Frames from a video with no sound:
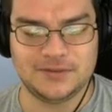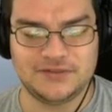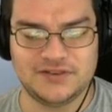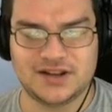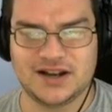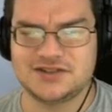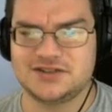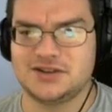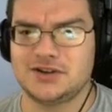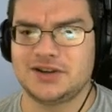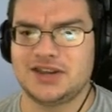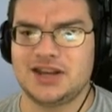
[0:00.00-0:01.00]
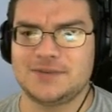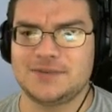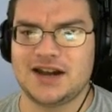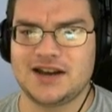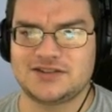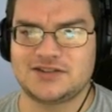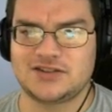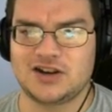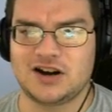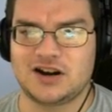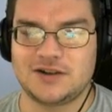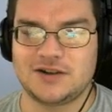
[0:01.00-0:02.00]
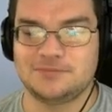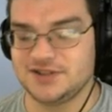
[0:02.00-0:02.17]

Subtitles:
If you guys know a game that has this car,